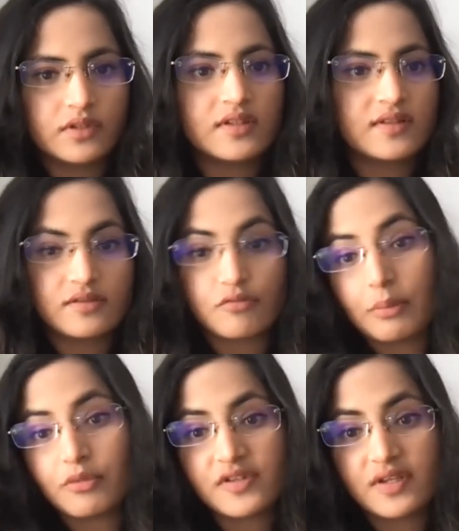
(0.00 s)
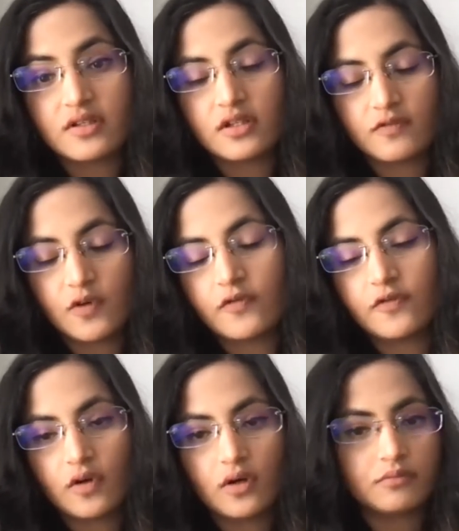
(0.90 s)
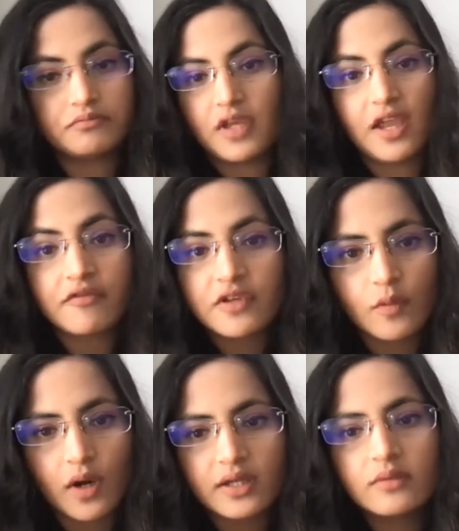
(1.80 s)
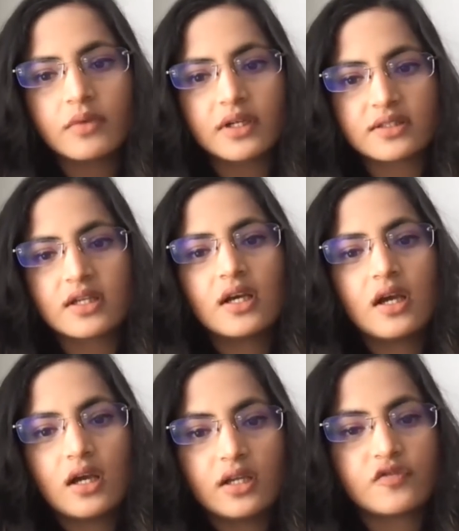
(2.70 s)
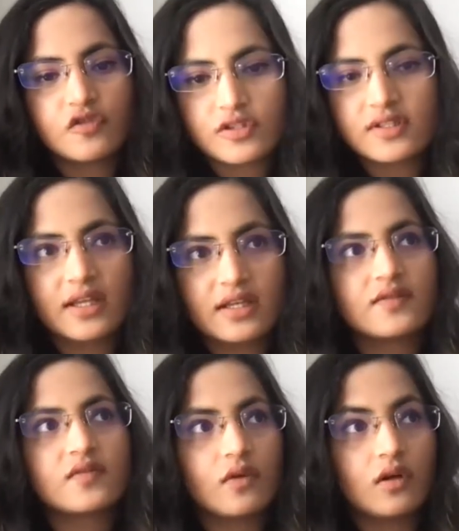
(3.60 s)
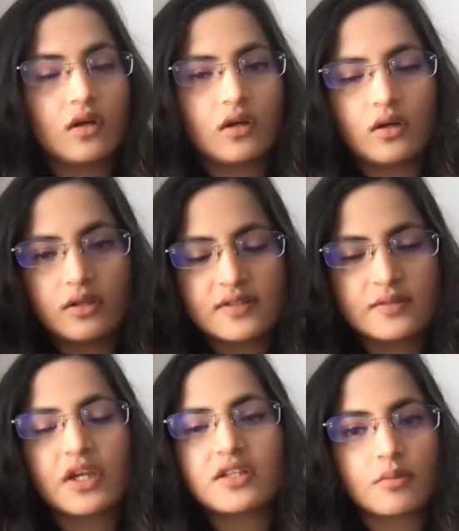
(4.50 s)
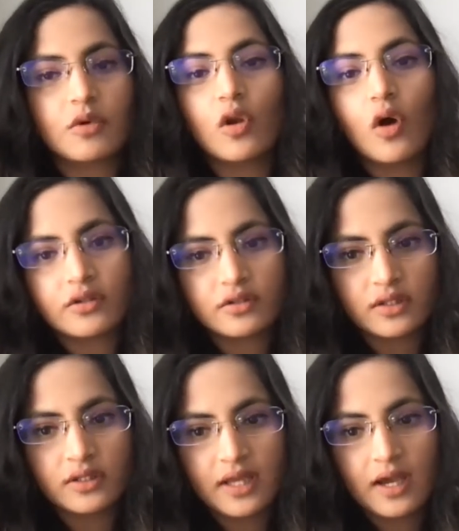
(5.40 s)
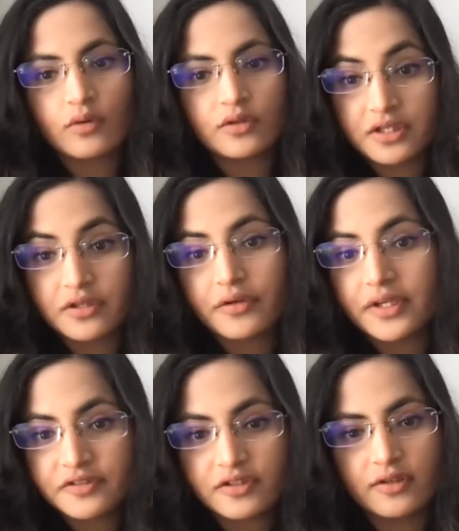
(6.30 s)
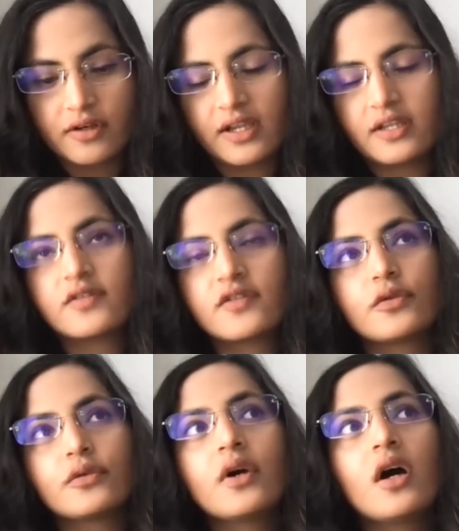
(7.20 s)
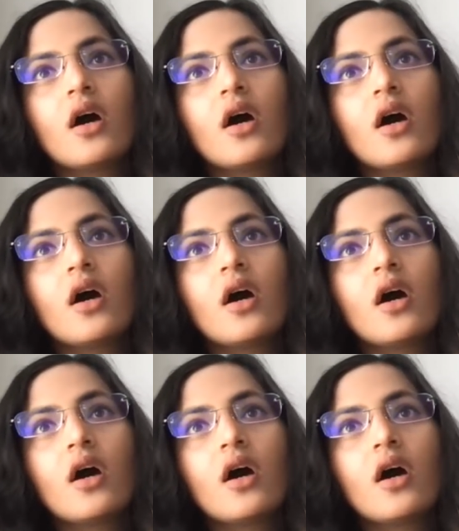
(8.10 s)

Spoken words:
this is representative of everyone, but it's just that it's picked up a lot in our generation, right? So